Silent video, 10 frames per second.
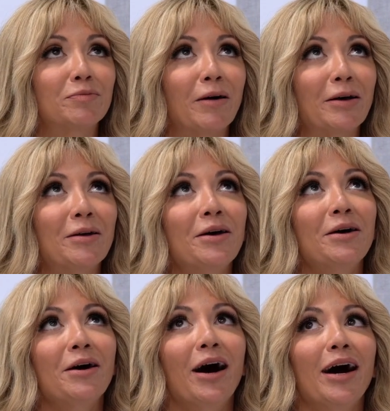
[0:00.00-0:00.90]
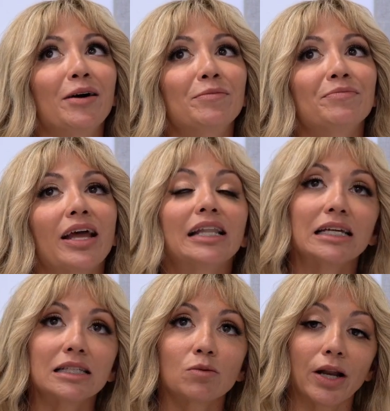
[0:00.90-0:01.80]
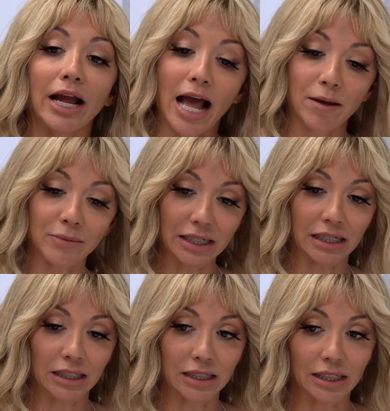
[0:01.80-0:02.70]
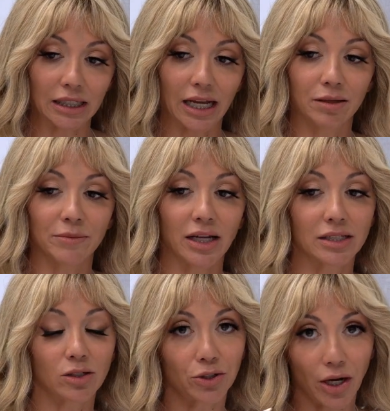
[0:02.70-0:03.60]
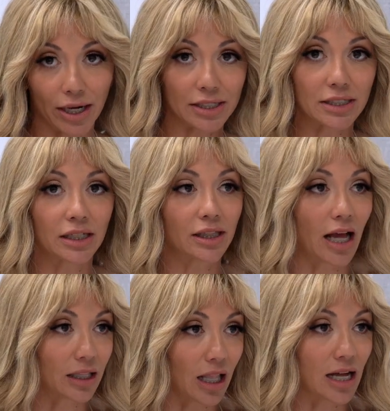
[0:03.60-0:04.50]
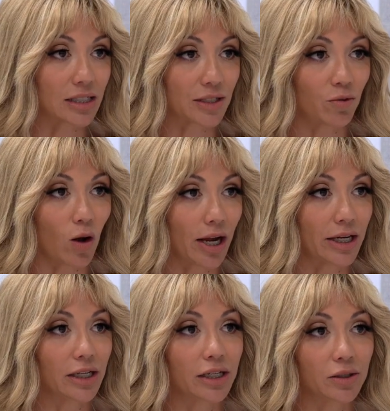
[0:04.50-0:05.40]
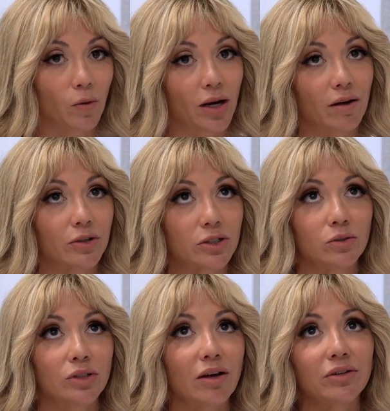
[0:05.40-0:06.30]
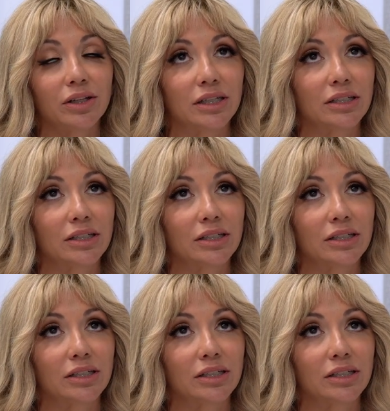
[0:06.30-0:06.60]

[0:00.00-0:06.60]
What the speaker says: But at least when I am eating clean, like I'm not still trying to sneak that glass of wine in, whatever. So definitely